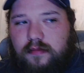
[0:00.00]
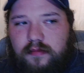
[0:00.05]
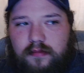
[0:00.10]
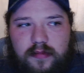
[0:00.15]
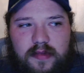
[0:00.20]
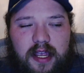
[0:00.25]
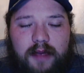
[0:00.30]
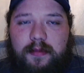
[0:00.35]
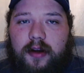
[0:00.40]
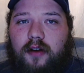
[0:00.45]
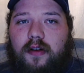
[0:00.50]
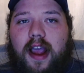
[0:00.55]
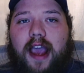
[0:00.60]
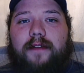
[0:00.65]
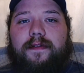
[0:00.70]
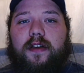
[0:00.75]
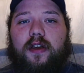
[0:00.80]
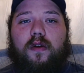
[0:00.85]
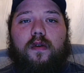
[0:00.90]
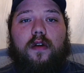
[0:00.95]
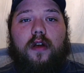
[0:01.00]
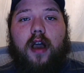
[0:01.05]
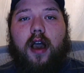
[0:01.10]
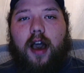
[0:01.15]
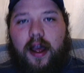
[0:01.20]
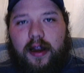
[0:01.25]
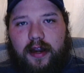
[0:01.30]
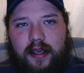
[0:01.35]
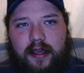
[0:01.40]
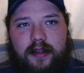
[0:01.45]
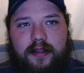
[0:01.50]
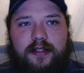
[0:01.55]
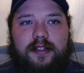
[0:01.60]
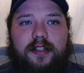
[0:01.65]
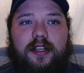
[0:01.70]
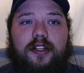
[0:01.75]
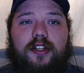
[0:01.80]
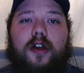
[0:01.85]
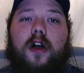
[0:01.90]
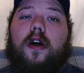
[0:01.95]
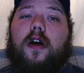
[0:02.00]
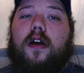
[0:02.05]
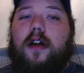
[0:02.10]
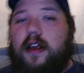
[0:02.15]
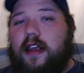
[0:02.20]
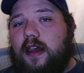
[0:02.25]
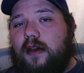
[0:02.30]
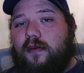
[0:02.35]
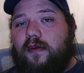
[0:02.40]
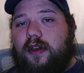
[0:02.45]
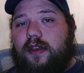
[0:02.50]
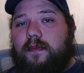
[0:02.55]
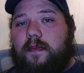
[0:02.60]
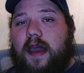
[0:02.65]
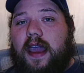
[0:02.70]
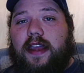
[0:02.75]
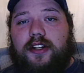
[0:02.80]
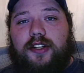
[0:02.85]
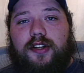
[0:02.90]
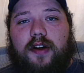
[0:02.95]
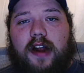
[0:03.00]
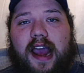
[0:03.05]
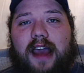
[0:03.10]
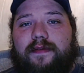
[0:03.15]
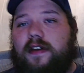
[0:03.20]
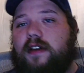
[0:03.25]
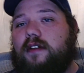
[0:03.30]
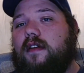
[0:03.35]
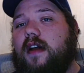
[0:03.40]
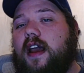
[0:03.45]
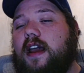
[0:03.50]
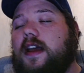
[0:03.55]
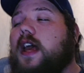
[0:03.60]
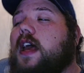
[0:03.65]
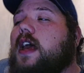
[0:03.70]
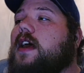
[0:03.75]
demographic or audience to target with paid traffic, right?